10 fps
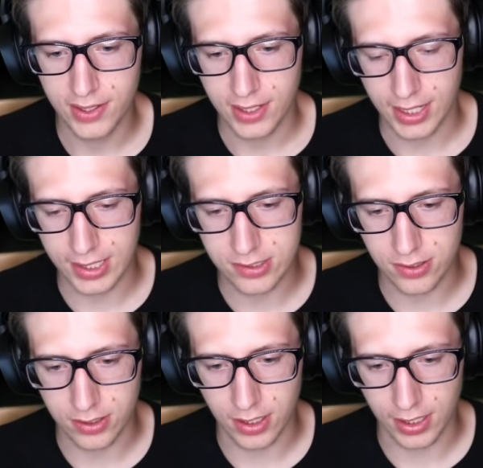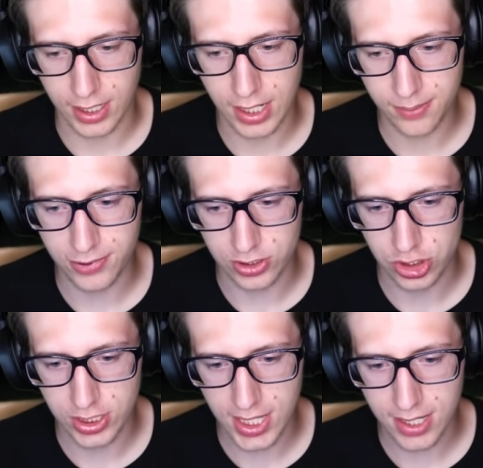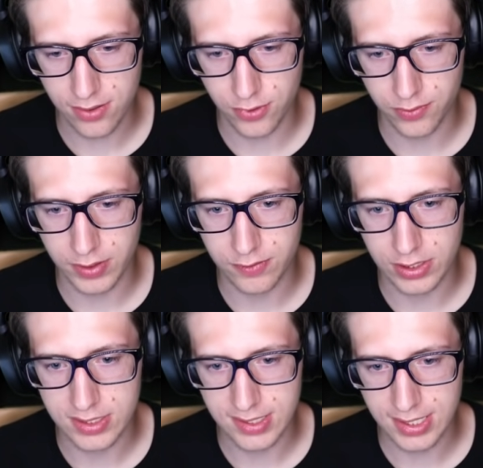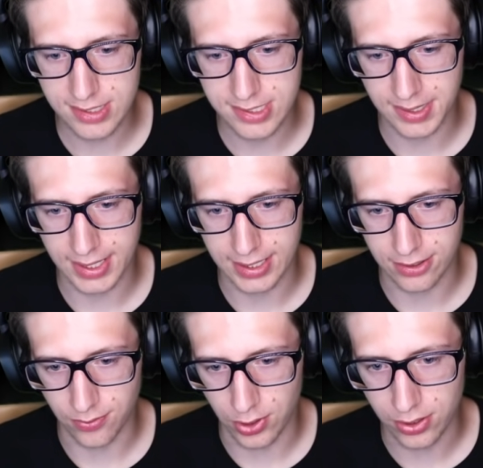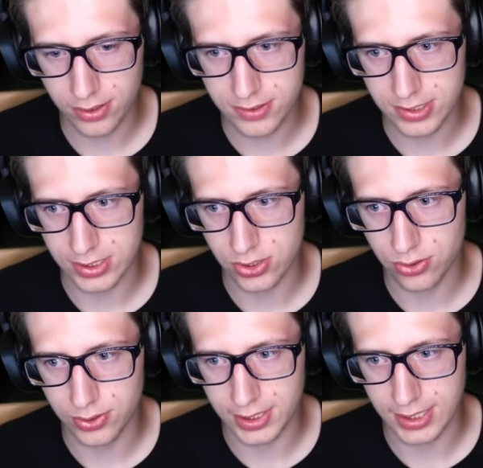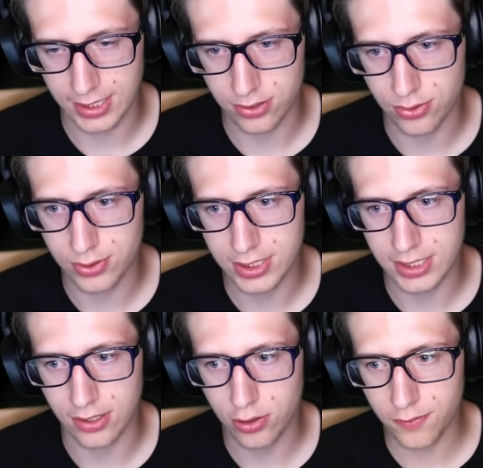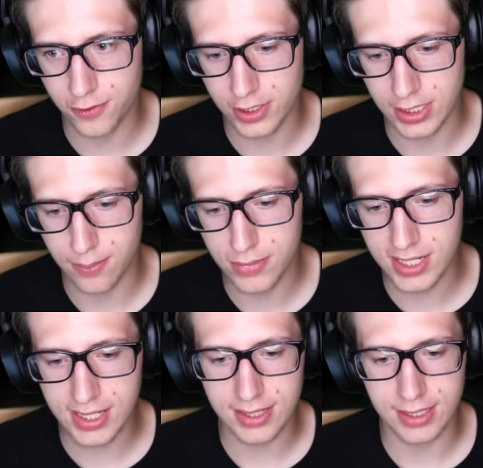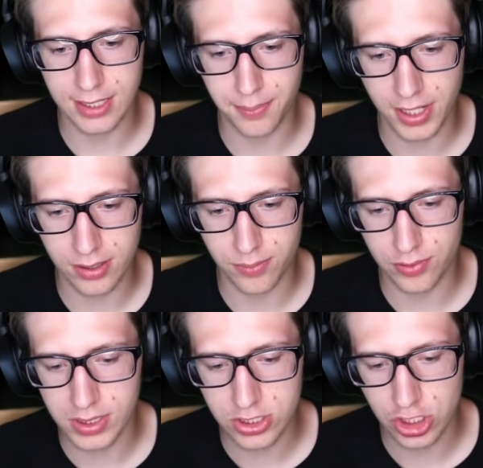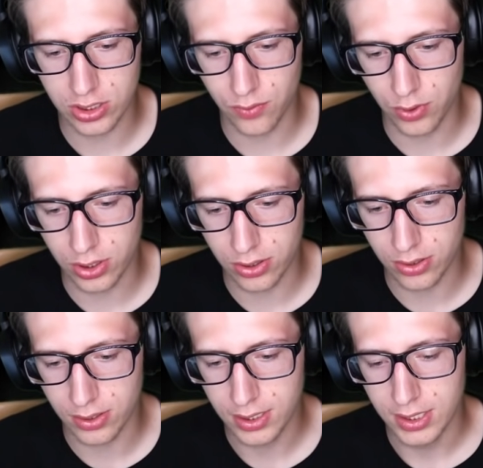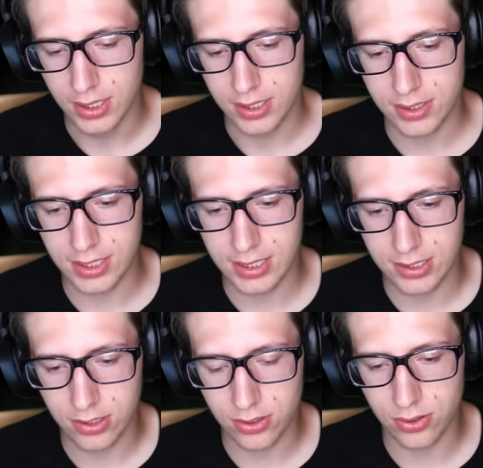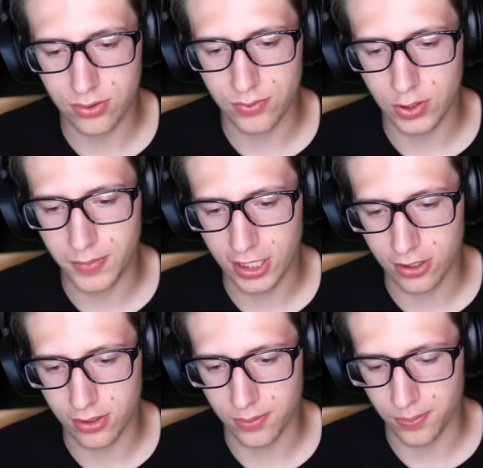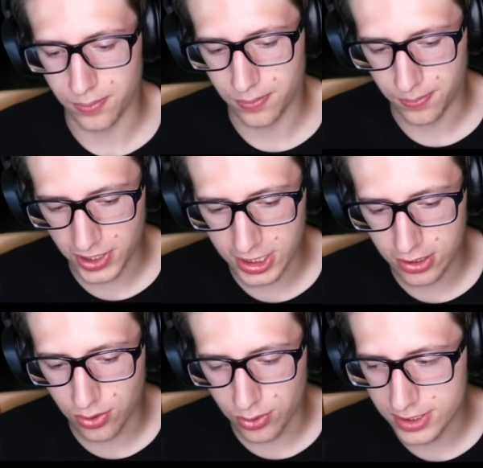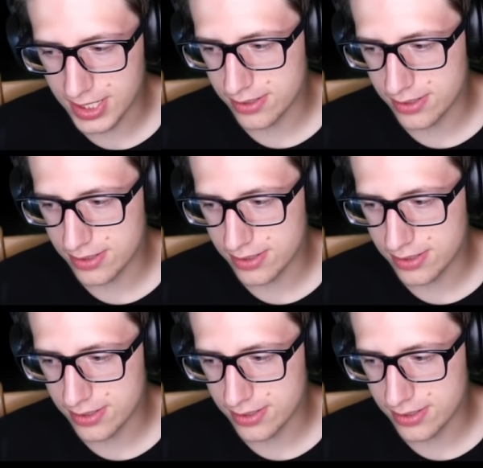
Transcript: And to accomplish that, what we've done is insulated the wall, so it's holding that cold in, and hopefully immediately upon breaching the wall, the goo will be cooled down